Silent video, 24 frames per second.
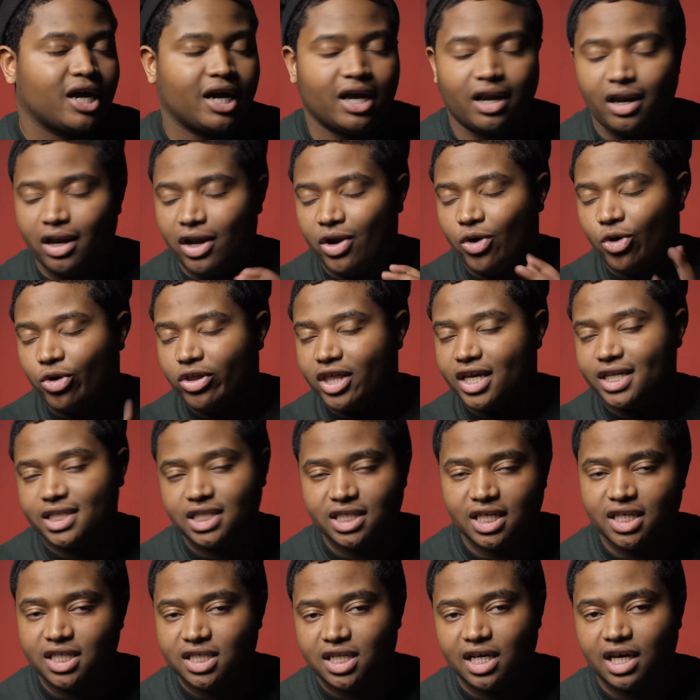I know that
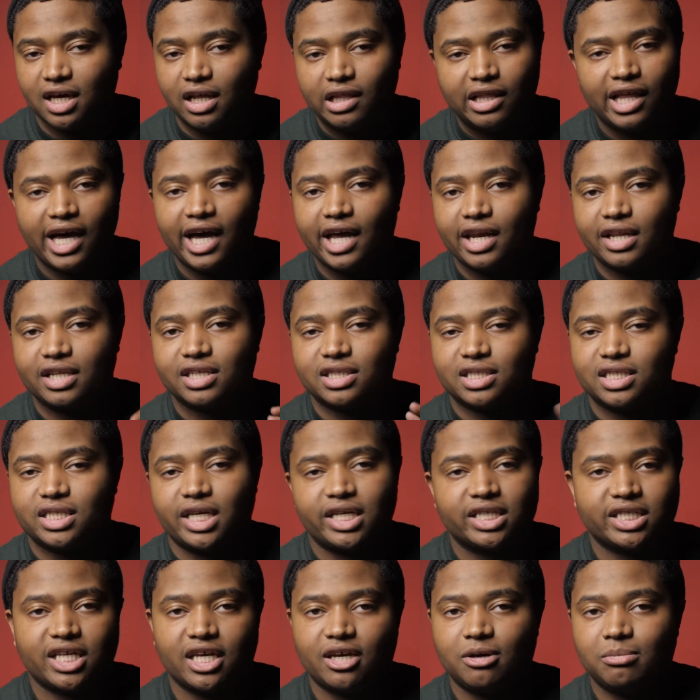sounds like a lot and it
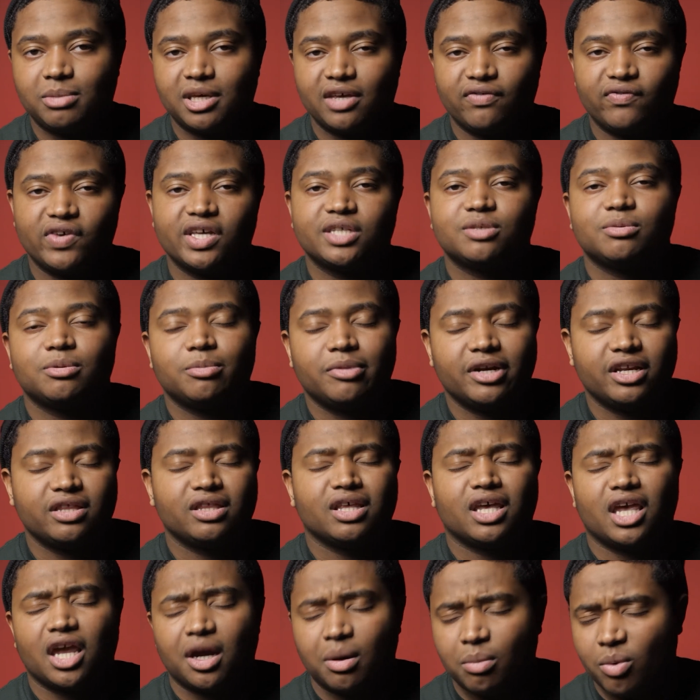sounds like a big investment, but in the
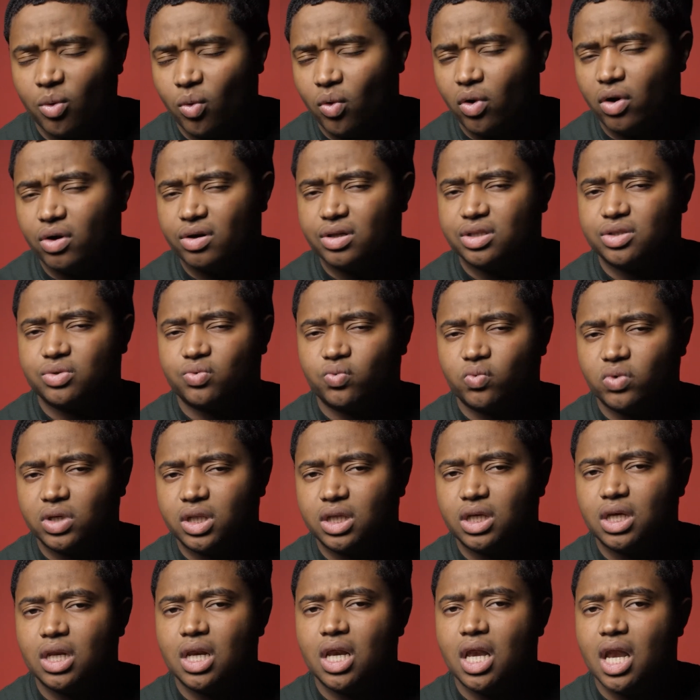camera world, it's
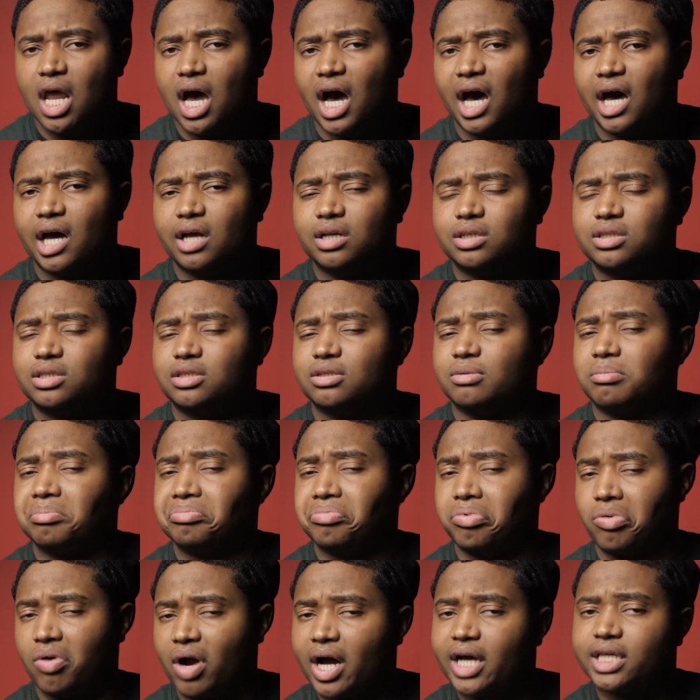really not,
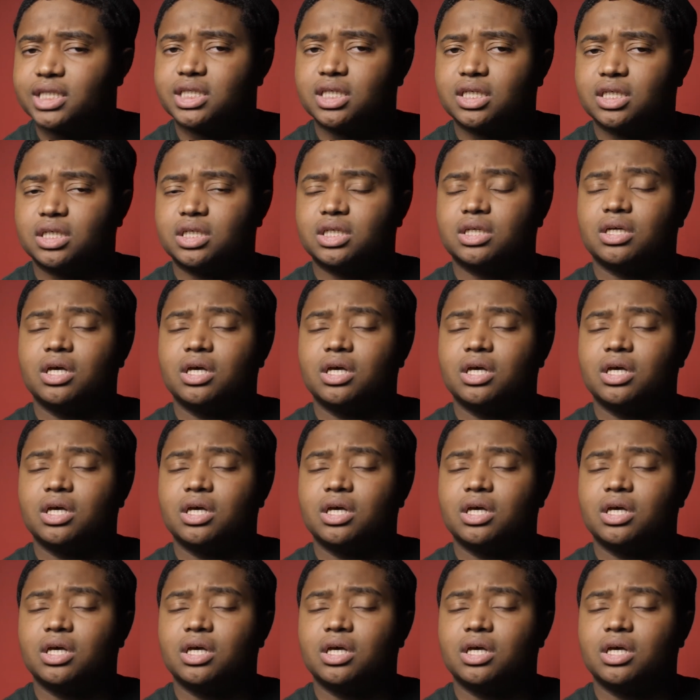surprisingly.